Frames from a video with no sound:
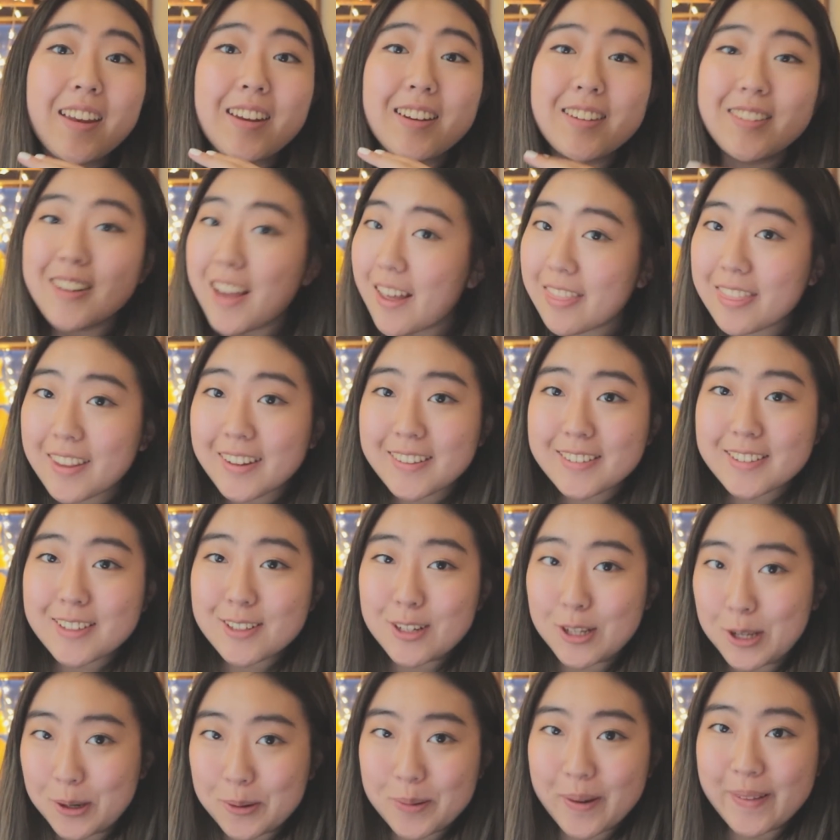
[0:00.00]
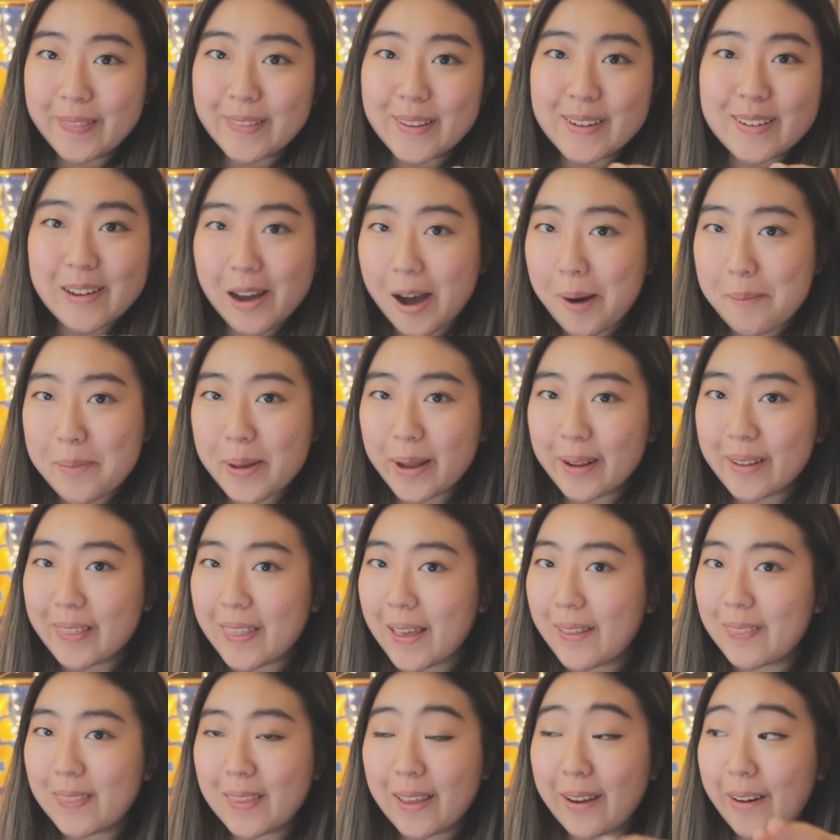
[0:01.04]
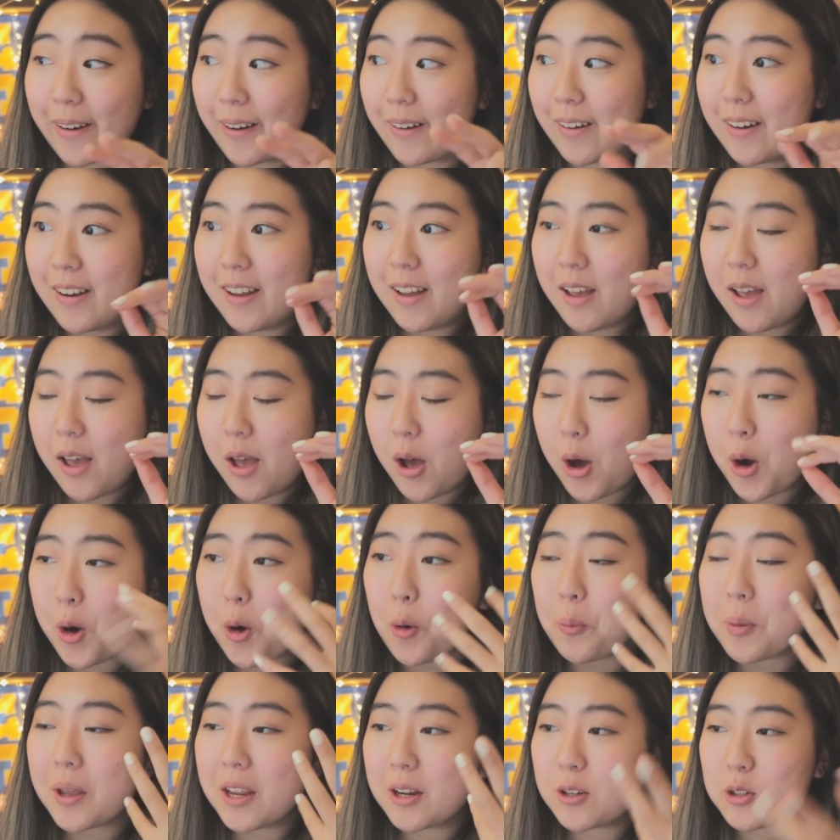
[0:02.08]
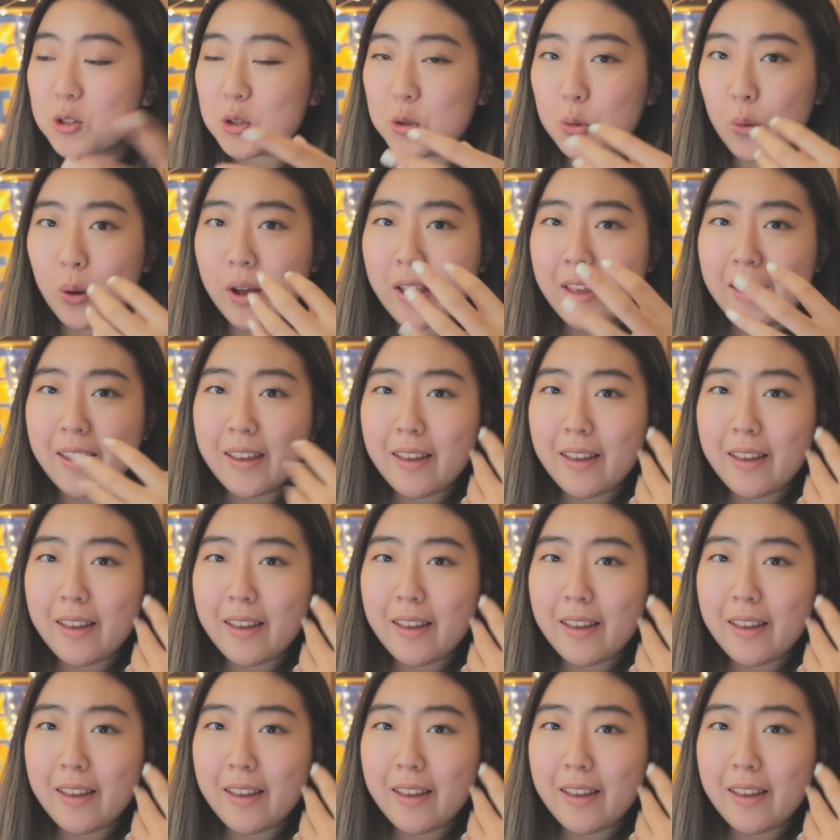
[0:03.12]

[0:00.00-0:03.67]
nothing to do with the topic that they're hoping to